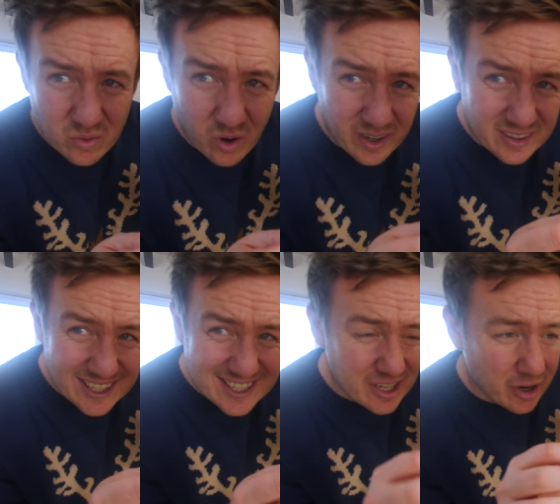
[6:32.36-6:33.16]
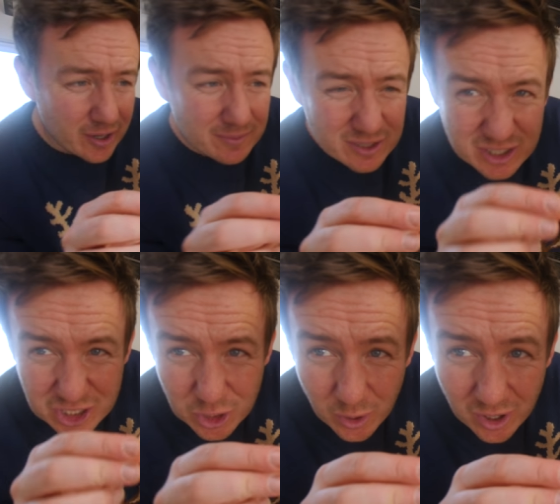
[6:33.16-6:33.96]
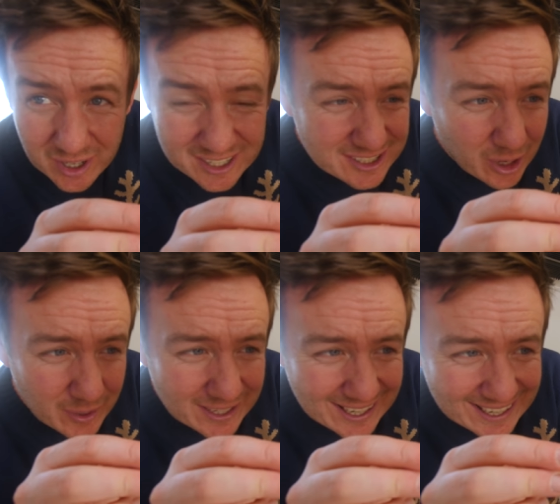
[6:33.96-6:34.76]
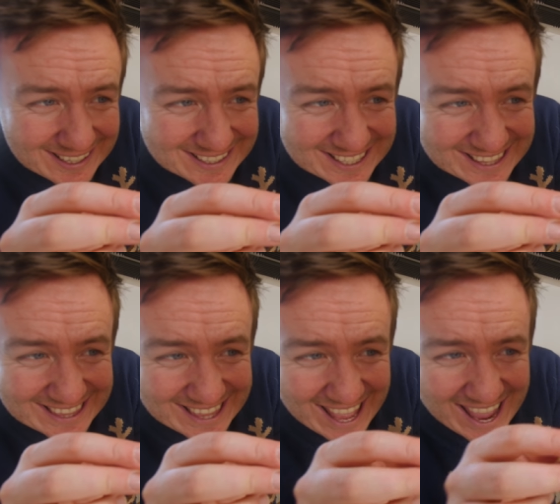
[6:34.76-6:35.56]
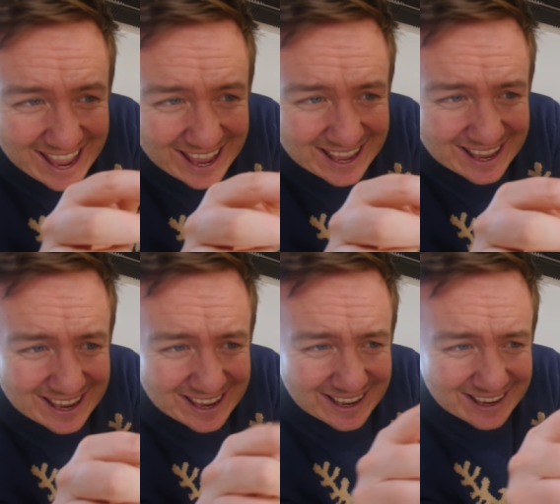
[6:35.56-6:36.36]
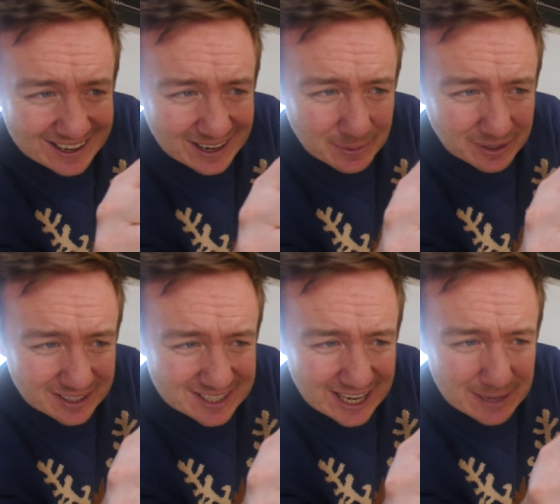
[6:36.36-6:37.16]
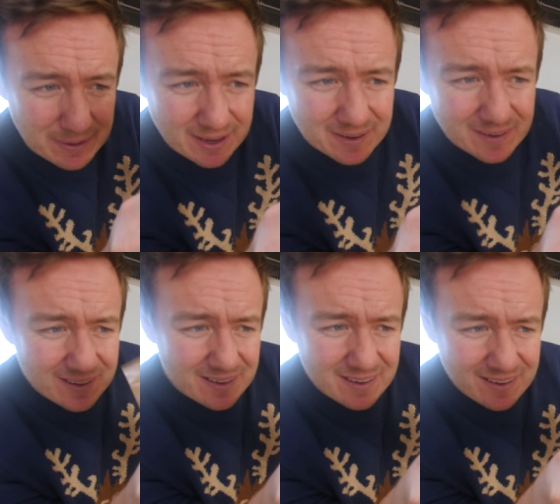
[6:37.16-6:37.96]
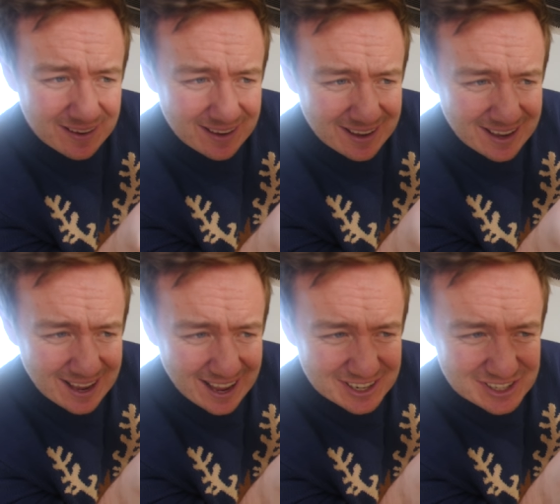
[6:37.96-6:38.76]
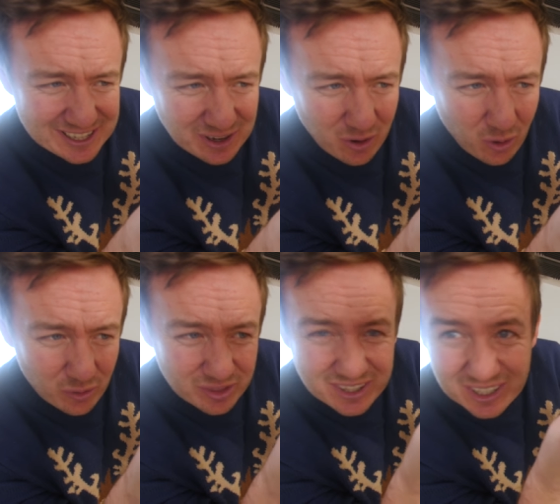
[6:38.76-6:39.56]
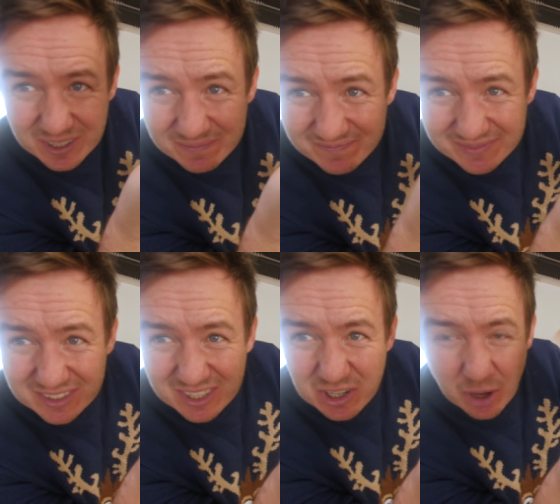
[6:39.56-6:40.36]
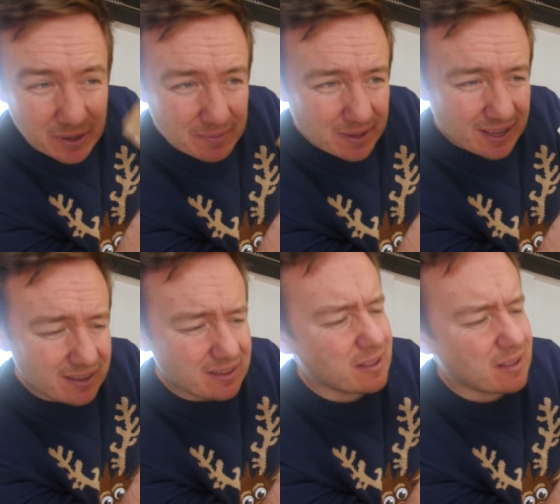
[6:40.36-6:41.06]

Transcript: Right, this time, skewer is going into there. And we're gonna tape it actually on the, the nubbin bit.